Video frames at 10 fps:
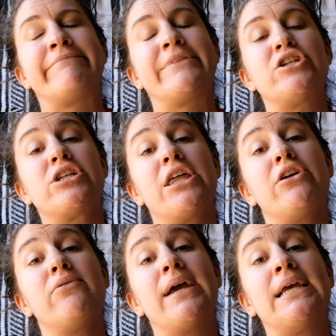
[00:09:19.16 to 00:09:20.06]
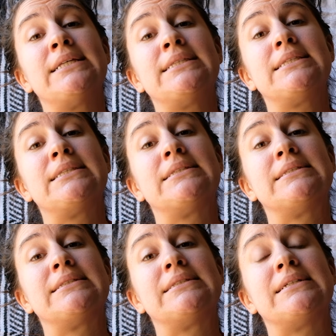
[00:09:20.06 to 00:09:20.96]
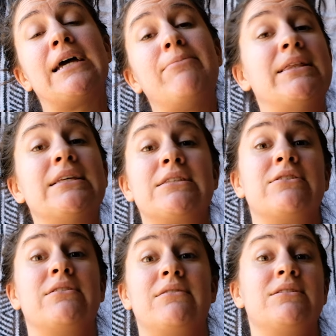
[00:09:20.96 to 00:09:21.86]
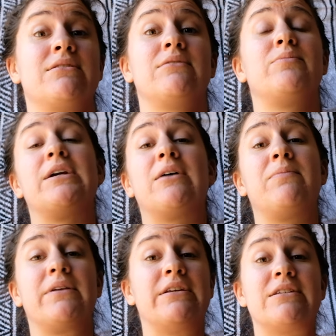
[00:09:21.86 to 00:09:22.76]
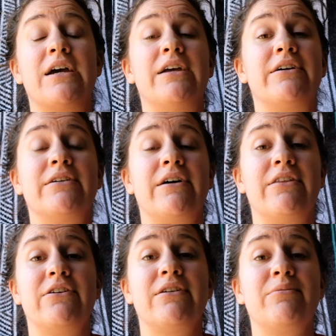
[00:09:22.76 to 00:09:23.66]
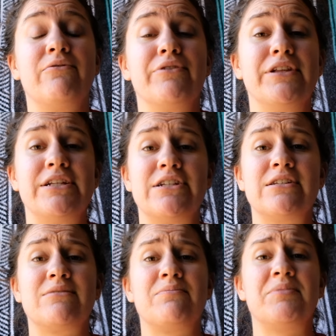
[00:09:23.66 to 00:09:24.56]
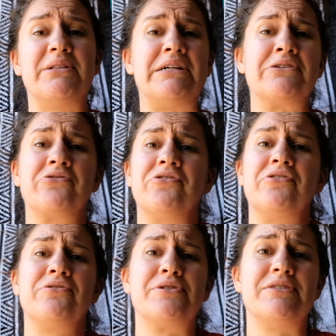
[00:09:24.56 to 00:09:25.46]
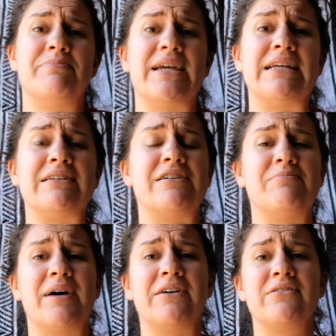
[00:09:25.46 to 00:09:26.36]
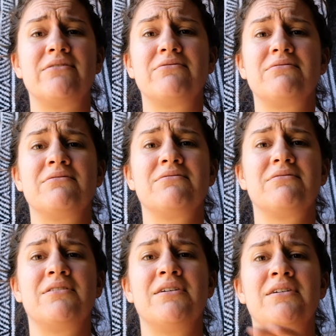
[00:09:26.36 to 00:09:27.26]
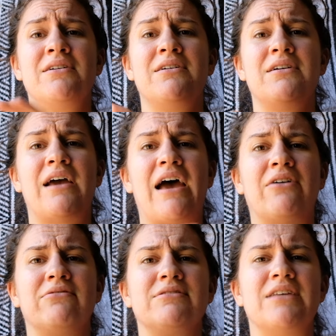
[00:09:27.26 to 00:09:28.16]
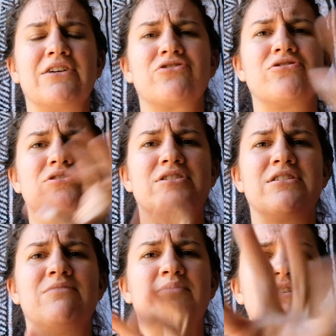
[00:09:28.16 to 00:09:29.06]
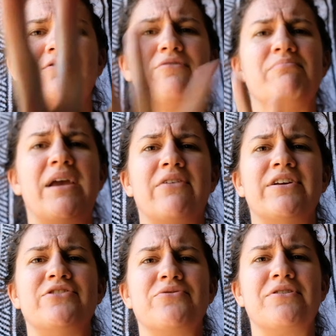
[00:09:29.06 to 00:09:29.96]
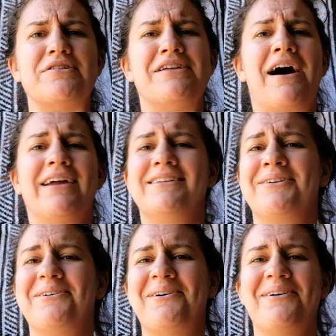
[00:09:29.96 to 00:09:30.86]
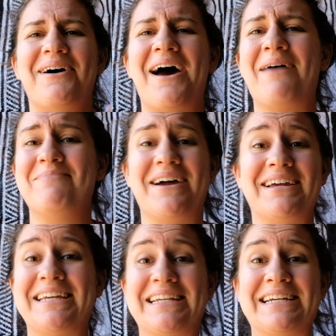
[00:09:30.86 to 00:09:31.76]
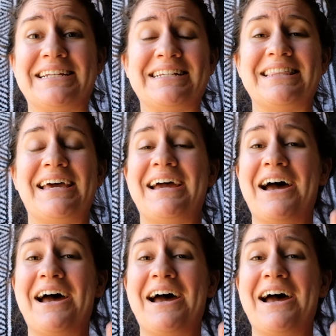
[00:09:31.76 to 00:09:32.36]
There's other ways. I mean, this could bring up an entire other religious political debate about how sex should just be for marriage or not. I'm not getting into that.